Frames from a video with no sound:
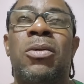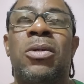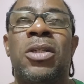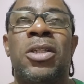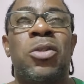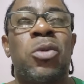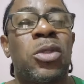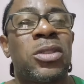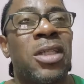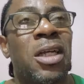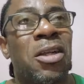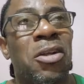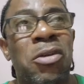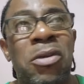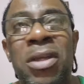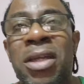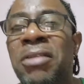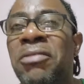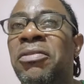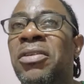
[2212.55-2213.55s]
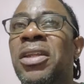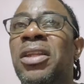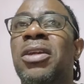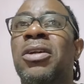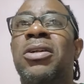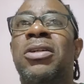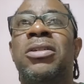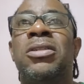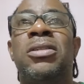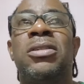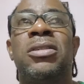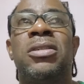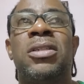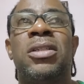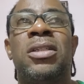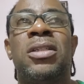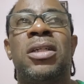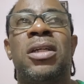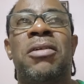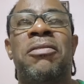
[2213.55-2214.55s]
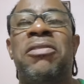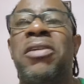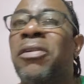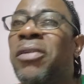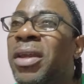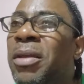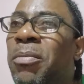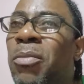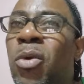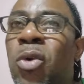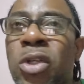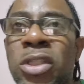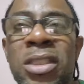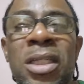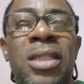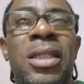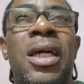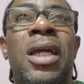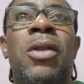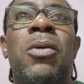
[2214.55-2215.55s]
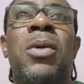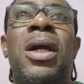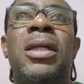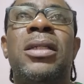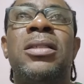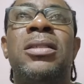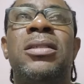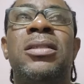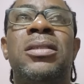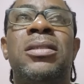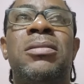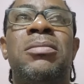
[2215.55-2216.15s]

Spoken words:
It was a great video. Very emotional one.